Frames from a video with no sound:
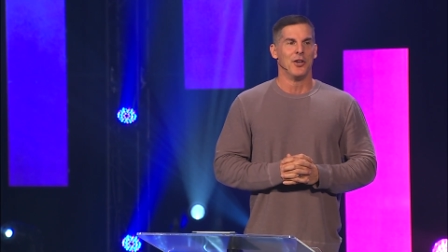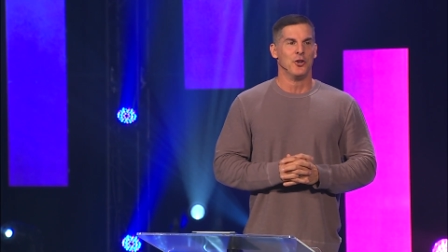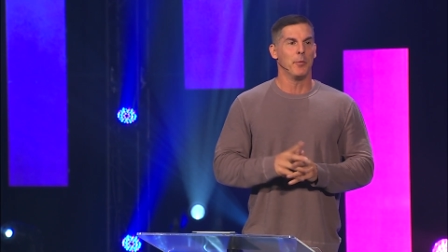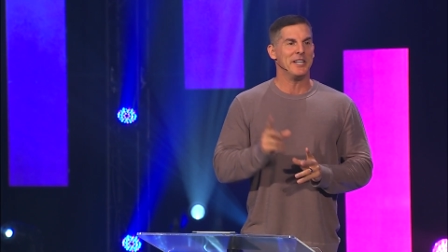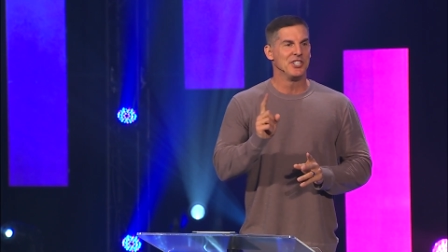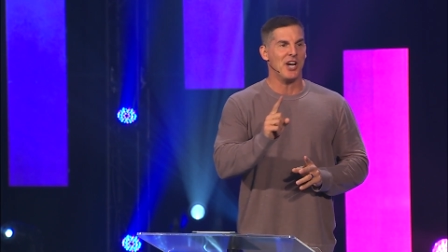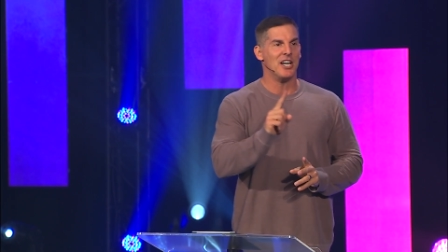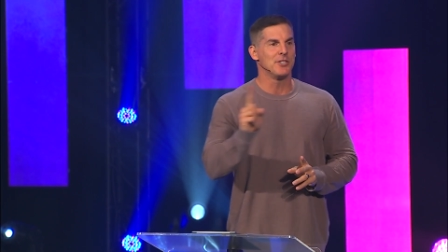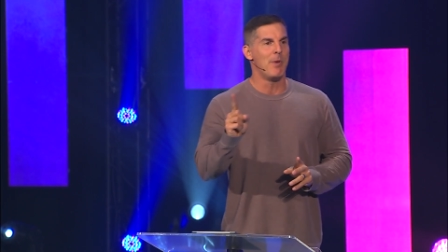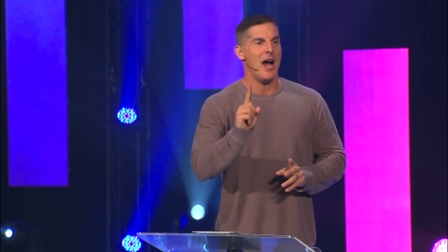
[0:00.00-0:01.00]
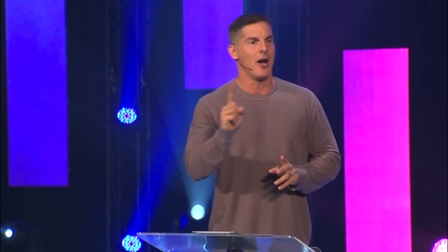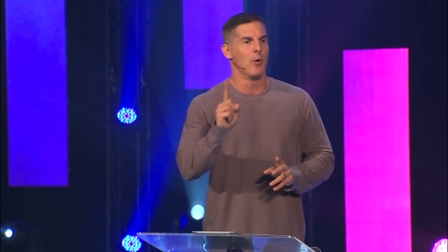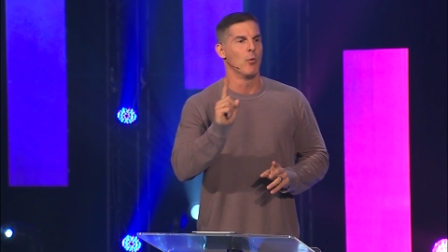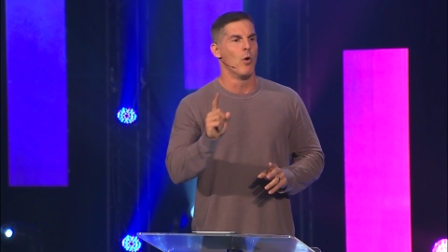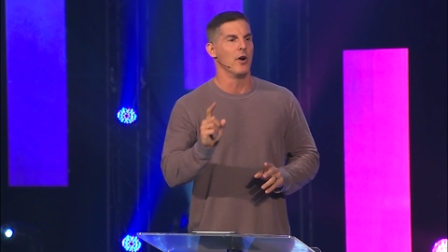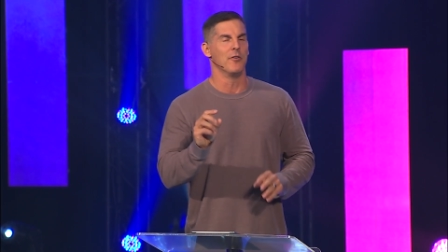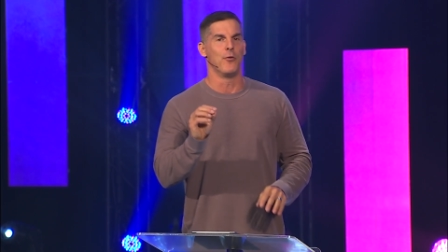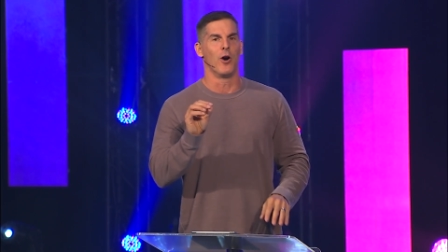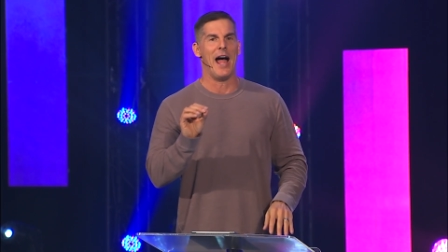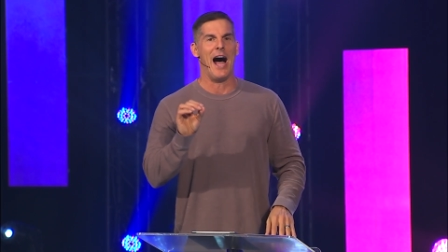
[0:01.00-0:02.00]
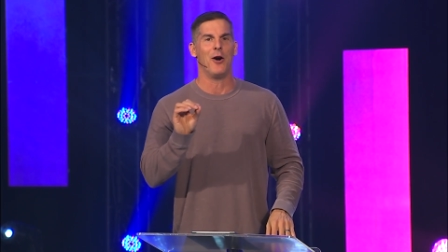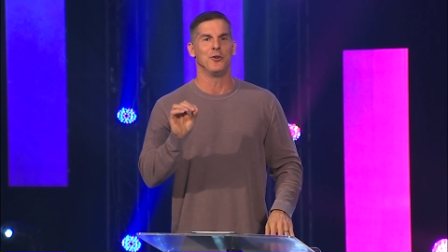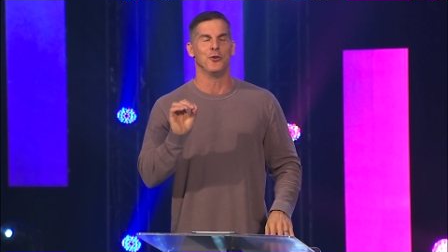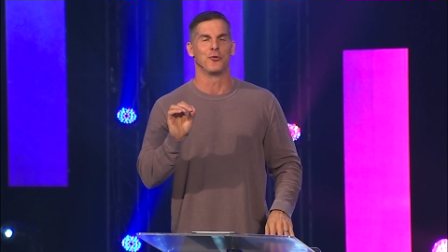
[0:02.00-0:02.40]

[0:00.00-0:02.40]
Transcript: You'll be judged by or rewarded for how you